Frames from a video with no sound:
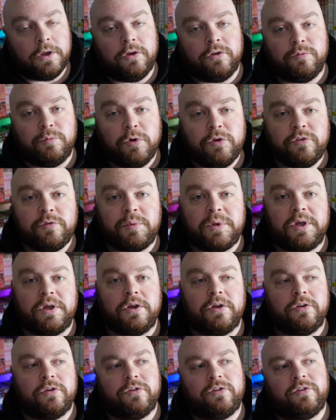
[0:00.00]
is mostly
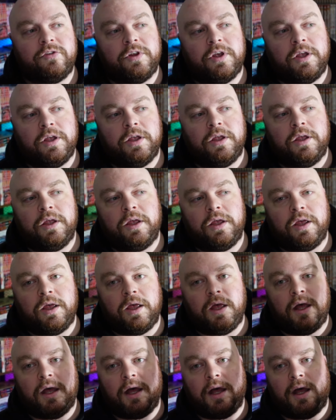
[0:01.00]
because
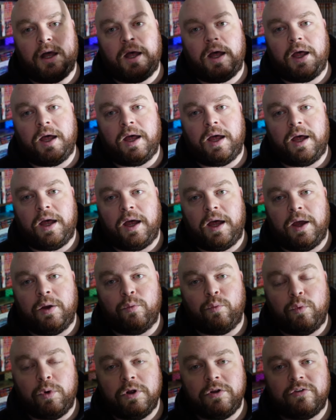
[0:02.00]
I
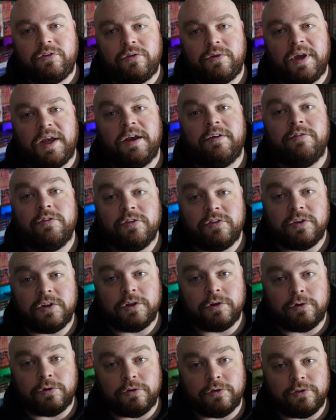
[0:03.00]
want to have the
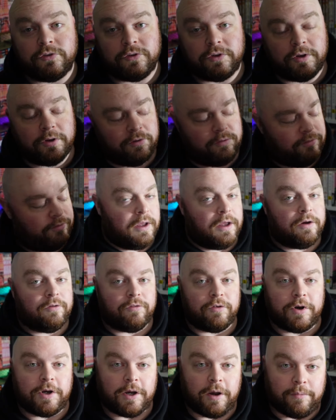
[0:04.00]
singles of
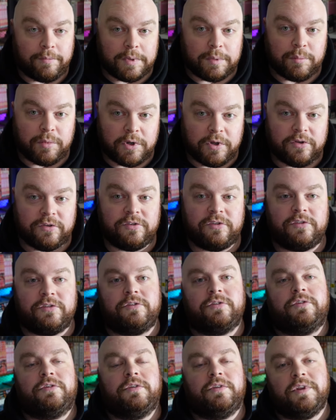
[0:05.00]
every
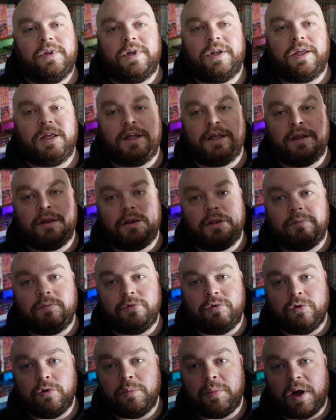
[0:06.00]
omnibus that I
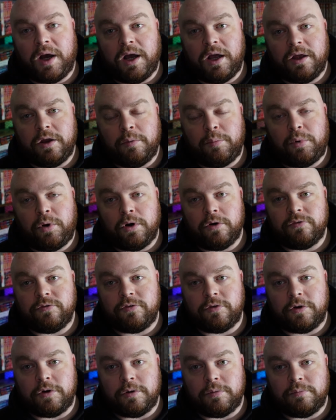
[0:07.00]
do buy, apart
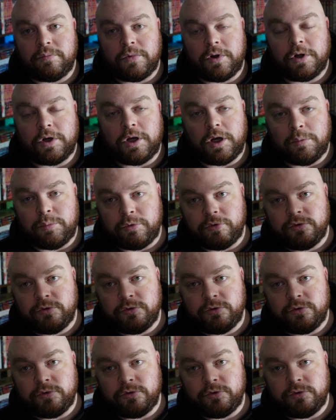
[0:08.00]
from a couple